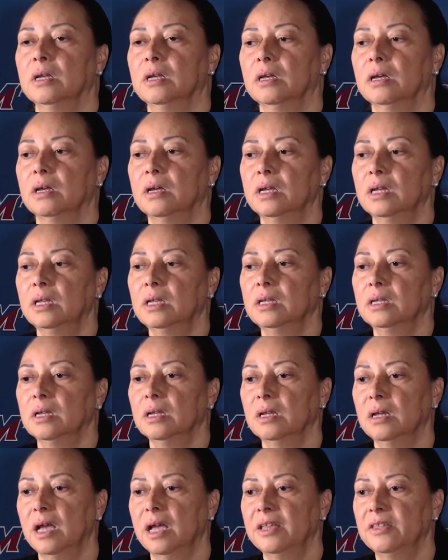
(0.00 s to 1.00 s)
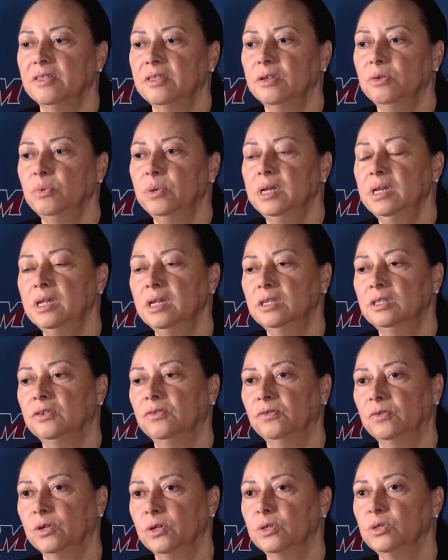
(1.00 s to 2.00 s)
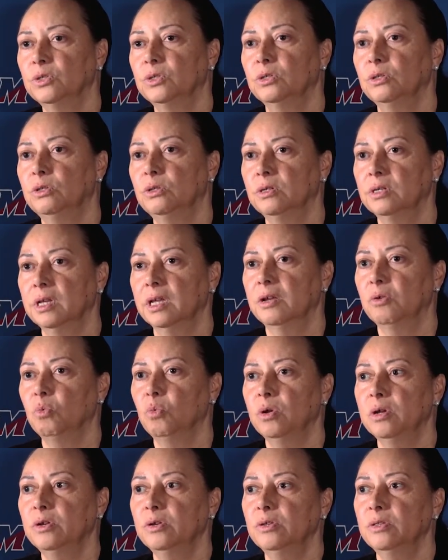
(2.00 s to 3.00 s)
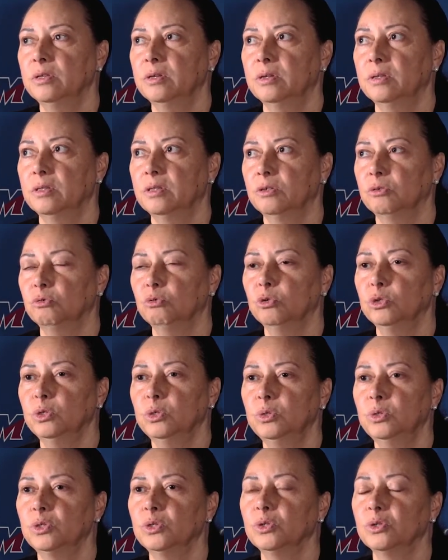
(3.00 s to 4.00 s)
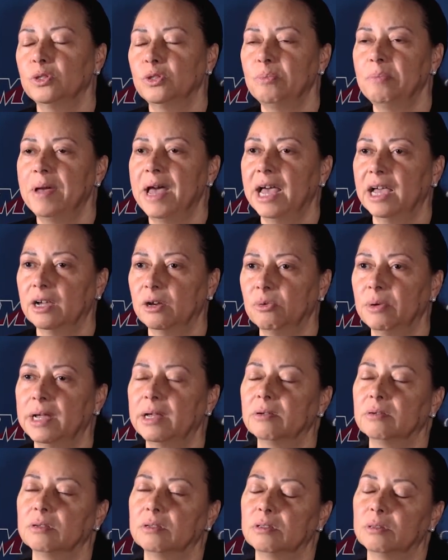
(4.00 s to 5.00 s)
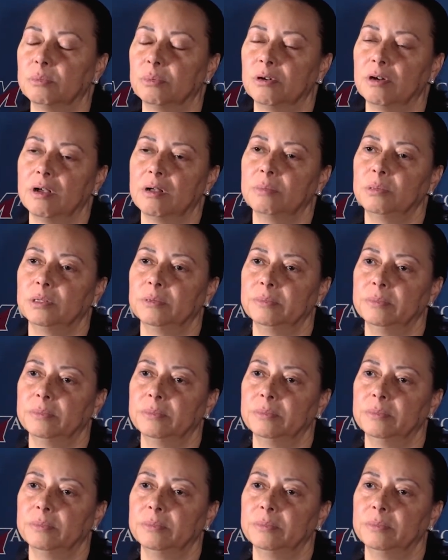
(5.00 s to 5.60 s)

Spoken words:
And I think we need to first look at what are the roots or the background of the problem.